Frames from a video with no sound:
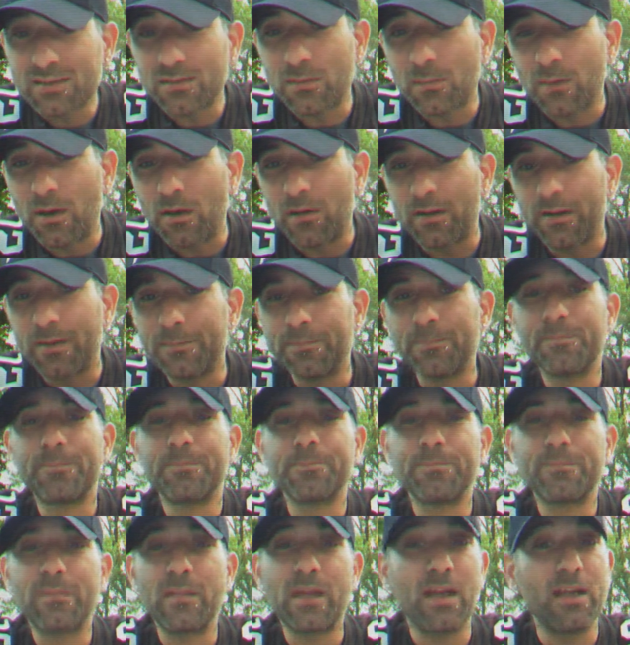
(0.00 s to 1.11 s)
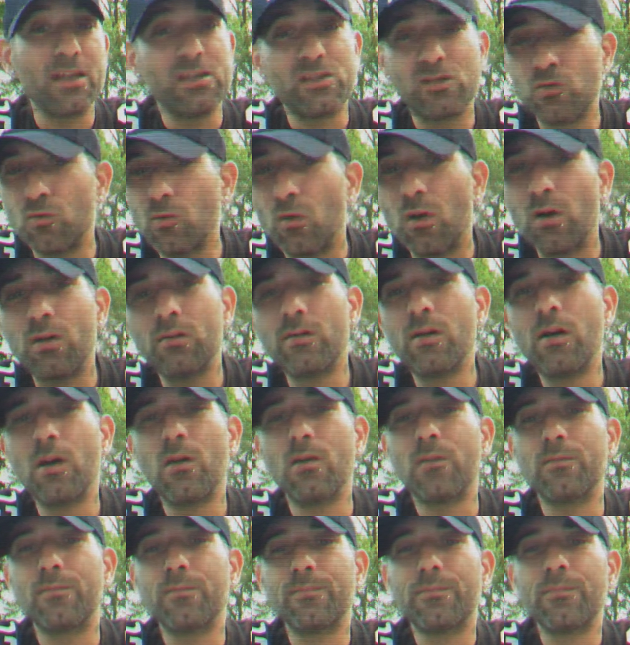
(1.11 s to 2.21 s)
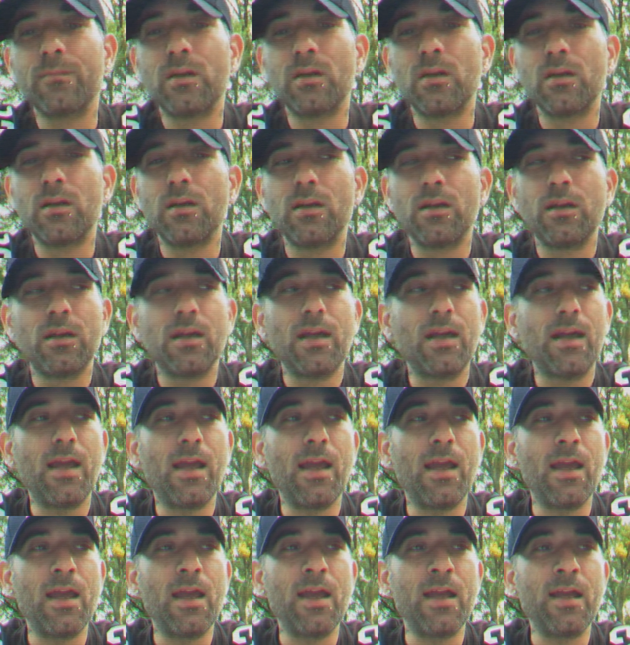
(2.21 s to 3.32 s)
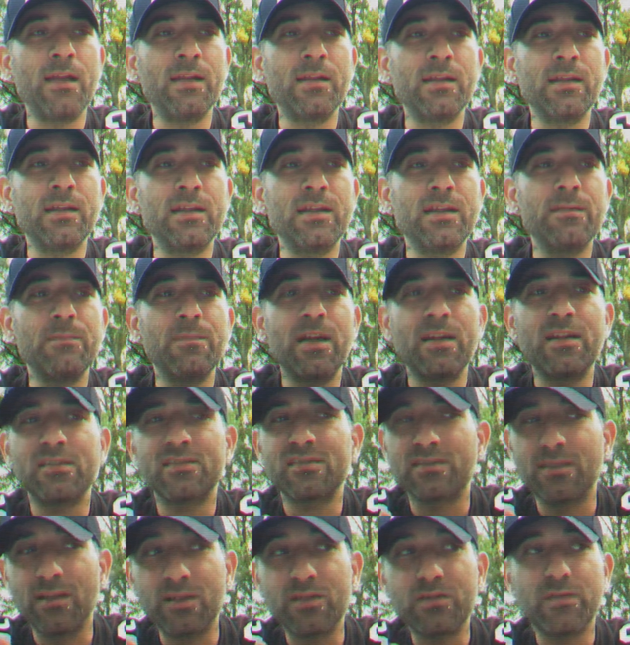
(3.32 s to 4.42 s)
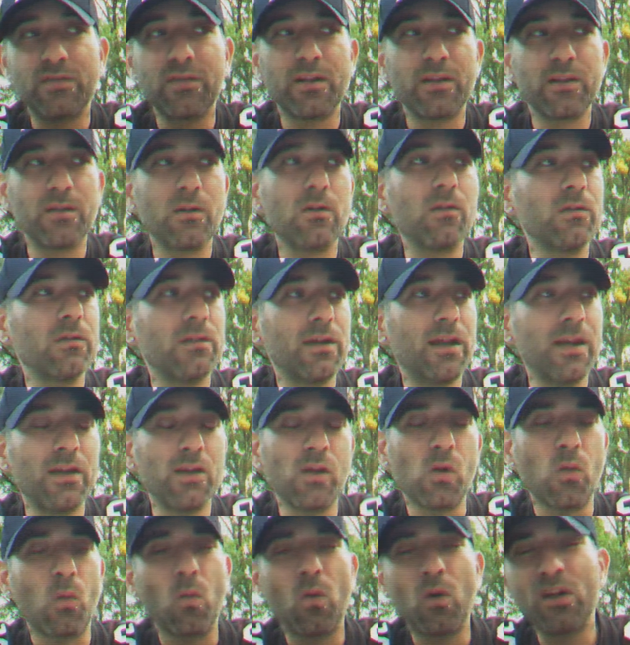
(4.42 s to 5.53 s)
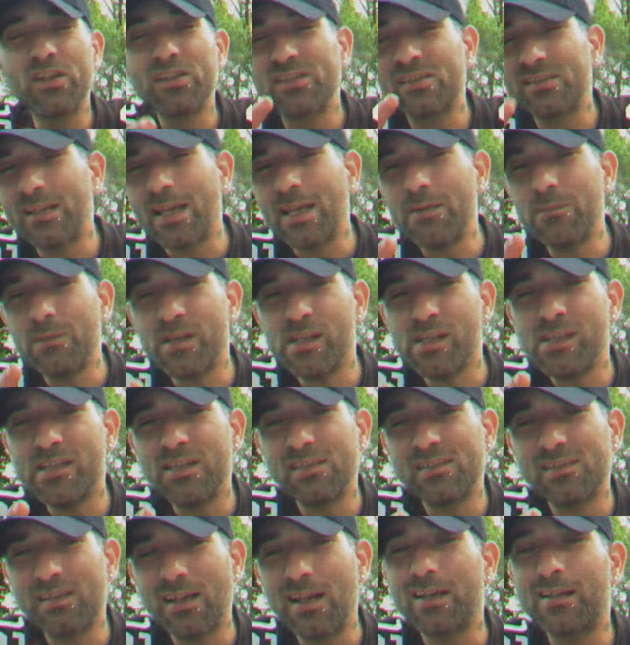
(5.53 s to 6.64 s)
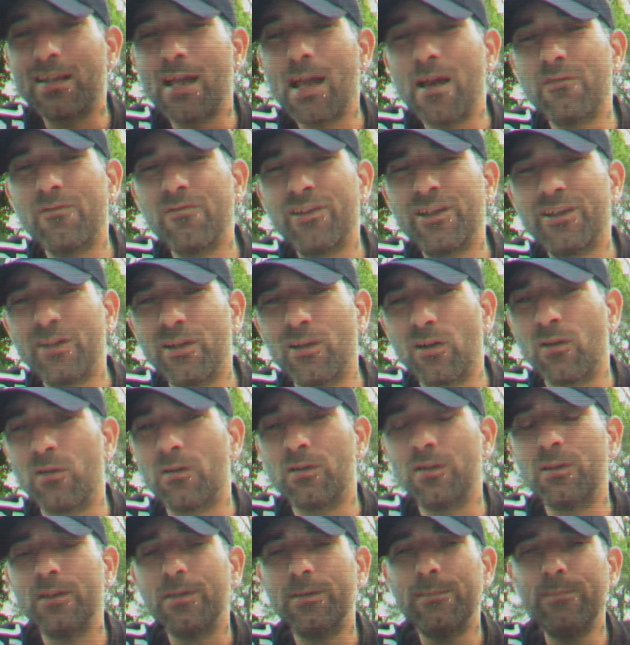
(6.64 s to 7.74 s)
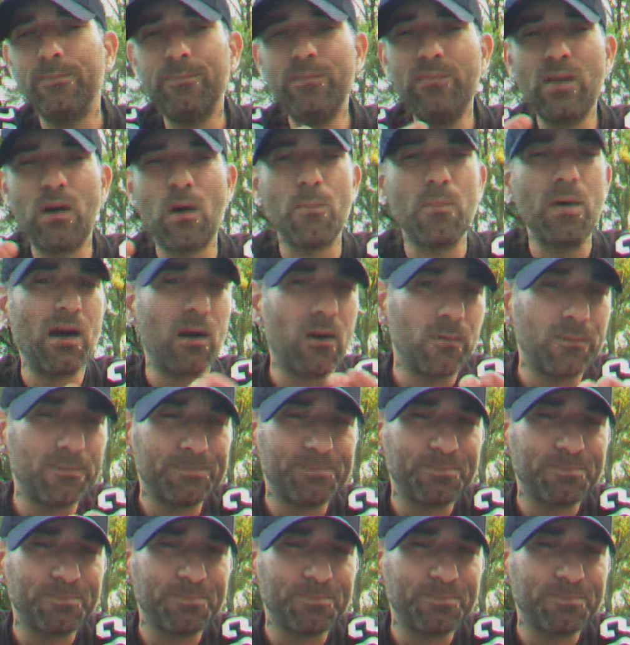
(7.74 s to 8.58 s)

about it, as you all know. And he made a snitch video, and the one statement he said in that video about